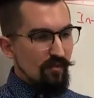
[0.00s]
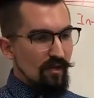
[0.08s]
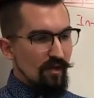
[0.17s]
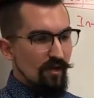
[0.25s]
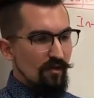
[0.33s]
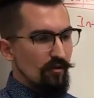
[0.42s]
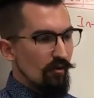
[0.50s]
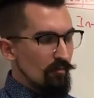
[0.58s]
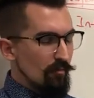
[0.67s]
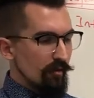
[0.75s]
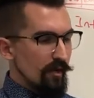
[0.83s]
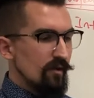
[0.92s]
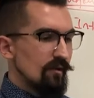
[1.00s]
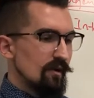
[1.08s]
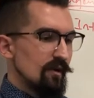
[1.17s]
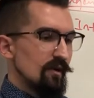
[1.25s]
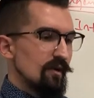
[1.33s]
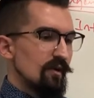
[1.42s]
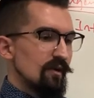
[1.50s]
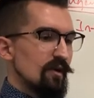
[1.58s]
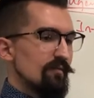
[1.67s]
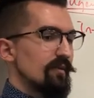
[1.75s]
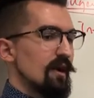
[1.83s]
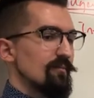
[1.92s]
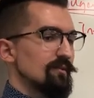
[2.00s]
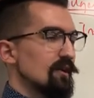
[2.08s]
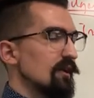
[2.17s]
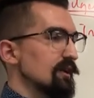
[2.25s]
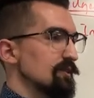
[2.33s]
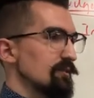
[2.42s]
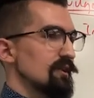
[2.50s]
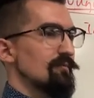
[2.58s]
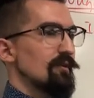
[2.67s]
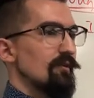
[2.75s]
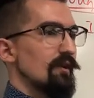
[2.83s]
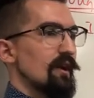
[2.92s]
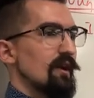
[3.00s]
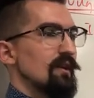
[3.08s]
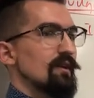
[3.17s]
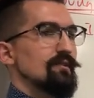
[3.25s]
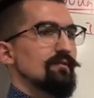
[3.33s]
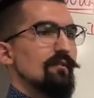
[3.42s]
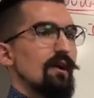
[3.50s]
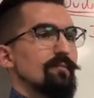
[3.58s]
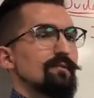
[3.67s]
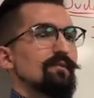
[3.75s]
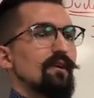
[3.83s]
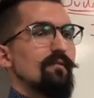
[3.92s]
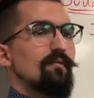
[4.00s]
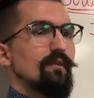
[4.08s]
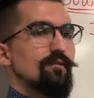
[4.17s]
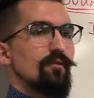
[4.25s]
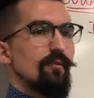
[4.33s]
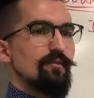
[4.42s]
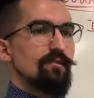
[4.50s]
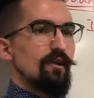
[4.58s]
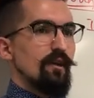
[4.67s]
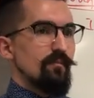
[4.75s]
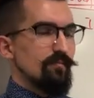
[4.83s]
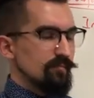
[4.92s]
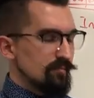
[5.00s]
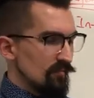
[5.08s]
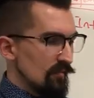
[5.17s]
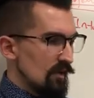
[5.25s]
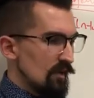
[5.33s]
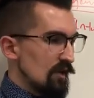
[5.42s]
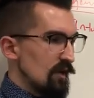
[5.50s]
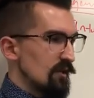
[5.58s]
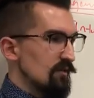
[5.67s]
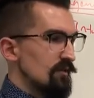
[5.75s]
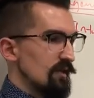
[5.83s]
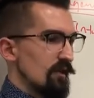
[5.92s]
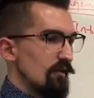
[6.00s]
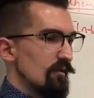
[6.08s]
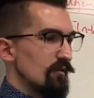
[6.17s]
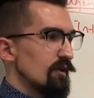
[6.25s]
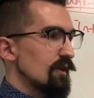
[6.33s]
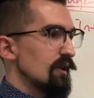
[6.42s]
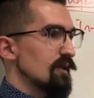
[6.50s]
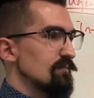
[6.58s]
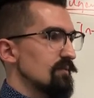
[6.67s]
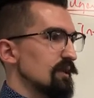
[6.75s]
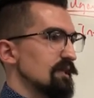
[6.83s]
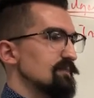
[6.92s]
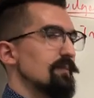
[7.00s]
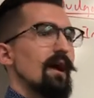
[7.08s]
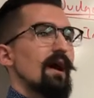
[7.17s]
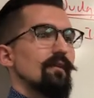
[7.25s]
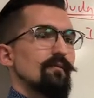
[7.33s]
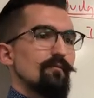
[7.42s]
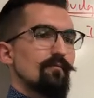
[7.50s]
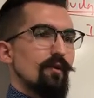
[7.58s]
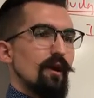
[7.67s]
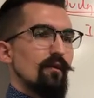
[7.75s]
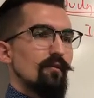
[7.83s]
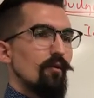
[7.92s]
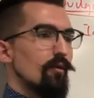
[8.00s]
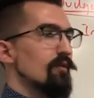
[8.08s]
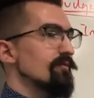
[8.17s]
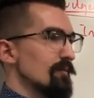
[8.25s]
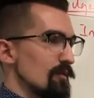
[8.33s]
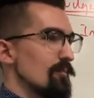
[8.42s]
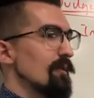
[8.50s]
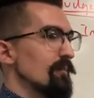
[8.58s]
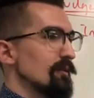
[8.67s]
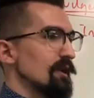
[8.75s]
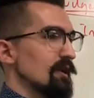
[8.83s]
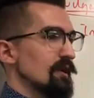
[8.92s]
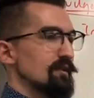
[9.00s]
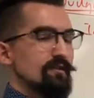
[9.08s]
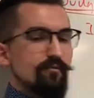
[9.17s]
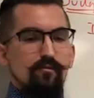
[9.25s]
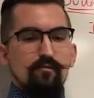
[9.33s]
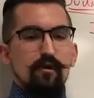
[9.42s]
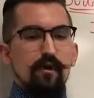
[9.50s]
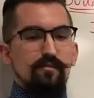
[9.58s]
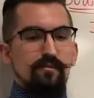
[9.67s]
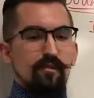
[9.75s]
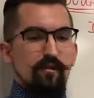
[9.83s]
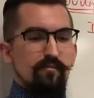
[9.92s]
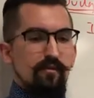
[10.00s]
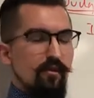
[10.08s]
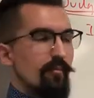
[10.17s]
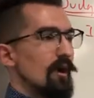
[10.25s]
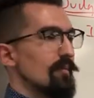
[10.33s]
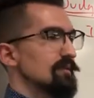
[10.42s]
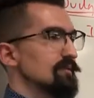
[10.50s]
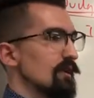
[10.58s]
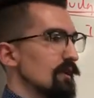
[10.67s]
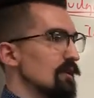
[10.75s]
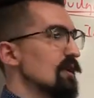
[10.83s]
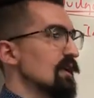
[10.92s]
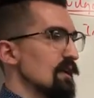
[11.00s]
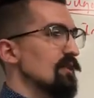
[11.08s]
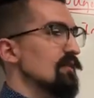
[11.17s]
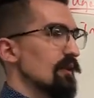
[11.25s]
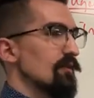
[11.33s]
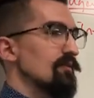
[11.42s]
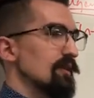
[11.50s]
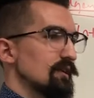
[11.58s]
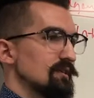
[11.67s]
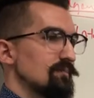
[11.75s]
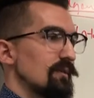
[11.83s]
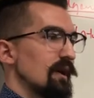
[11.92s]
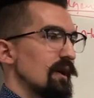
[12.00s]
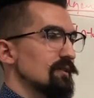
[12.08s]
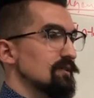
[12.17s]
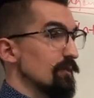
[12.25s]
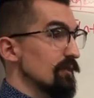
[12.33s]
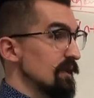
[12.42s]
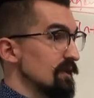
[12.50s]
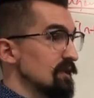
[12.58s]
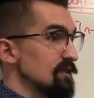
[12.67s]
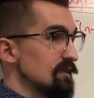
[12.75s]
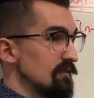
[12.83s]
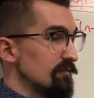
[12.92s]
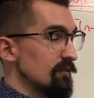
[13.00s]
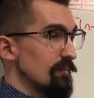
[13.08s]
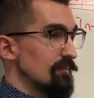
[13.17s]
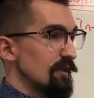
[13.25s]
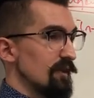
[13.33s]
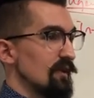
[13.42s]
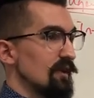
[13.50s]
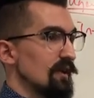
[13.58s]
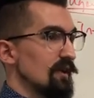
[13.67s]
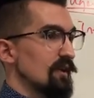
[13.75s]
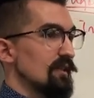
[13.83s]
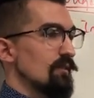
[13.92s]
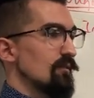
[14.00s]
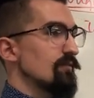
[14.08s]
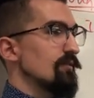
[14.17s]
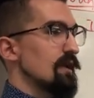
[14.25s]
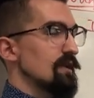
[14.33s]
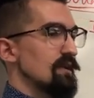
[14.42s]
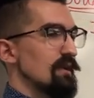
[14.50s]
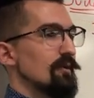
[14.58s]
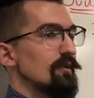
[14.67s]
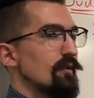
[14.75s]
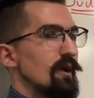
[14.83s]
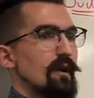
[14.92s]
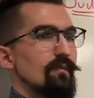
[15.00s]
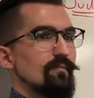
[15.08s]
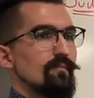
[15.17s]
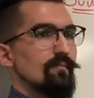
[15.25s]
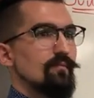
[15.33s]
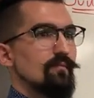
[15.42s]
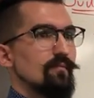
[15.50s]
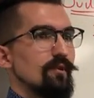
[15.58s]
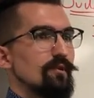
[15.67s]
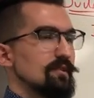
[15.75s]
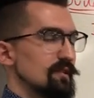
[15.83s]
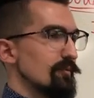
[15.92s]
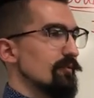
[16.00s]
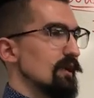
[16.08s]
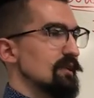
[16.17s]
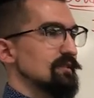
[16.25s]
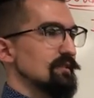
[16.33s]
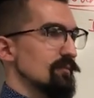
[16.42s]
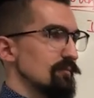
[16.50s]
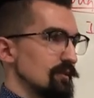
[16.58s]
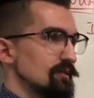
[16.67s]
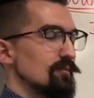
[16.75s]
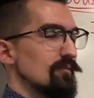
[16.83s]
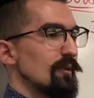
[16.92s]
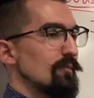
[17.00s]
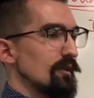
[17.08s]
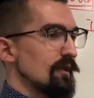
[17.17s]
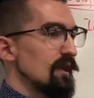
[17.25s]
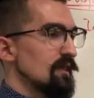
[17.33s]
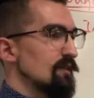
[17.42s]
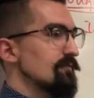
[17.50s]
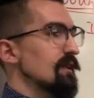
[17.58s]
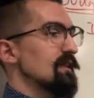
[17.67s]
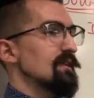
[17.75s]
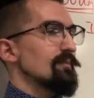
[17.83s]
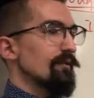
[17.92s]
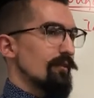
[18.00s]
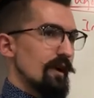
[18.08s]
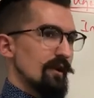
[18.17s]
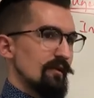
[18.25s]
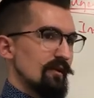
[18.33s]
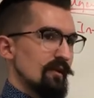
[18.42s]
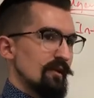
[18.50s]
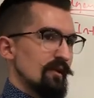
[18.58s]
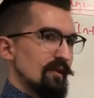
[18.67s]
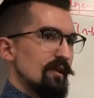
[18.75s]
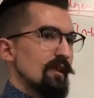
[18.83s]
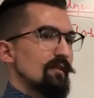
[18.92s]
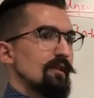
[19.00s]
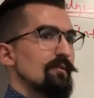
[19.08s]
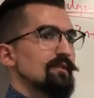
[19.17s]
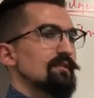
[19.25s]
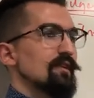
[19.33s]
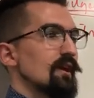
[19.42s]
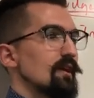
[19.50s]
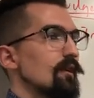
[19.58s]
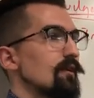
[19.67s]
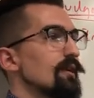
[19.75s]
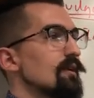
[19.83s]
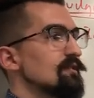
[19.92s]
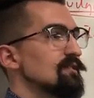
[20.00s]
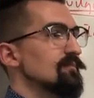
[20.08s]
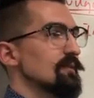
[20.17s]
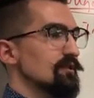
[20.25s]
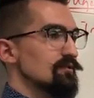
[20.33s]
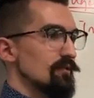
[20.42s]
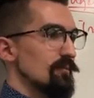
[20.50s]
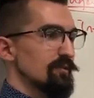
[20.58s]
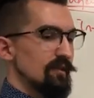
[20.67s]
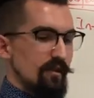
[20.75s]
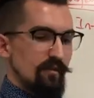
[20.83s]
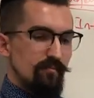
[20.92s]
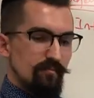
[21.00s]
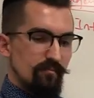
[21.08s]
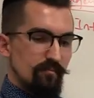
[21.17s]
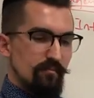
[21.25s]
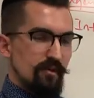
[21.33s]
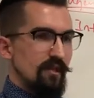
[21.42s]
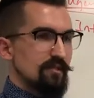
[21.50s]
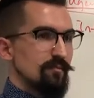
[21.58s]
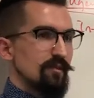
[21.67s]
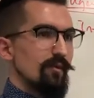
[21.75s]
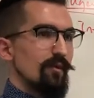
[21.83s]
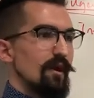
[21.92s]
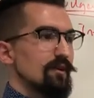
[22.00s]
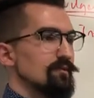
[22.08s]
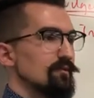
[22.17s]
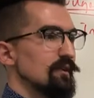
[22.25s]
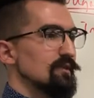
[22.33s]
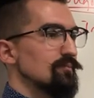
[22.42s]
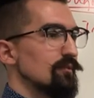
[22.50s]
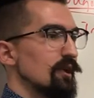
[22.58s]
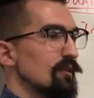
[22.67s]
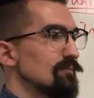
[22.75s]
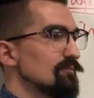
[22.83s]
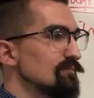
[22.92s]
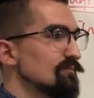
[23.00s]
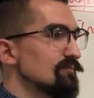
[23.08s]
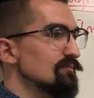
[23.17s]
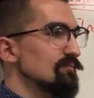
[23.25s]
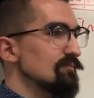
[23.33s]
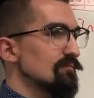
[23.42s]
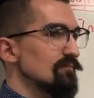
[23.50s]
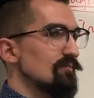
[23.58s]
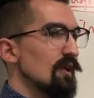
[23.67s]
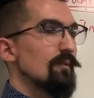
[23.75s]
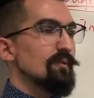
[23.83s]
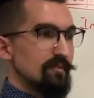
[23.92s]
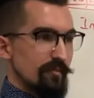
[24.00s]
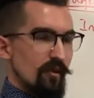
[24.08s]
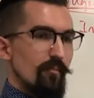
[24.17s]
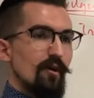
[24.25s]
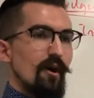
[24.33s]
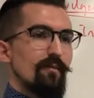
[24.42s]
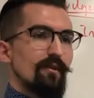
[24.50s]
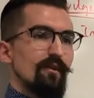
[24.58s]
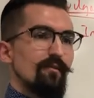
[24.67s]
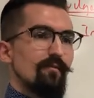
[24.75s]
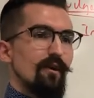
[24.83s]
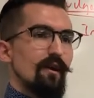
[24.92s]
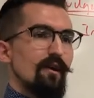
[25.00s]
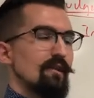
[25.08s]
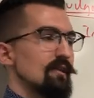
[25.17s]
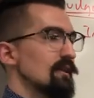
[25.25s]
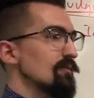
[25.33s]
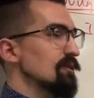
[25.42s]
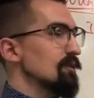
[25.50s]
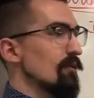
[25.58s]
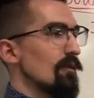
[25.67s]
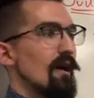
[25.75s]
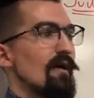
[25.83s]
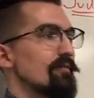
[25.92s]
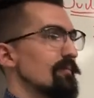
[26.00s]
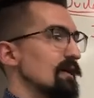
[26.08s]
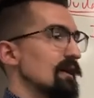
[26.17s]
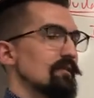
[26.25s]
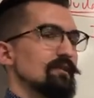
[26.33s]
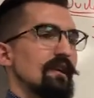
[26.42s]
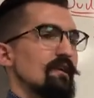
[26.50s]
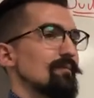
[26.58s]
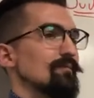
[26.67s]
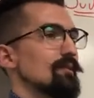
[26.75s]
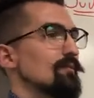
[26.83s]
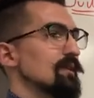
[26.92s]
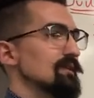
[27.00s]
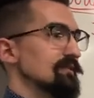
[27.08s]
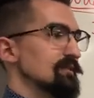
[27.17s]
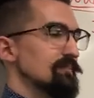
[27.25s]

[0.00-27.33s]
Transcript: And normally, if I'm talking to a Democrat and I describe stuff that Trump's done, uh, they'll uh, think it's bad, right? Or if I'm a Republican, I describe stuff that Obama's done, they'll think it's bad. So what they did is they flipped it. They would find a Democrat, I'll use a Democrat as an example, I'll use a Republican. They'd find a Democrat, and then they would say, oh, here's something Trump did. But guess what they would actually explain? It was something Obama did, right? And then they would go off about how terrible it was, how it was a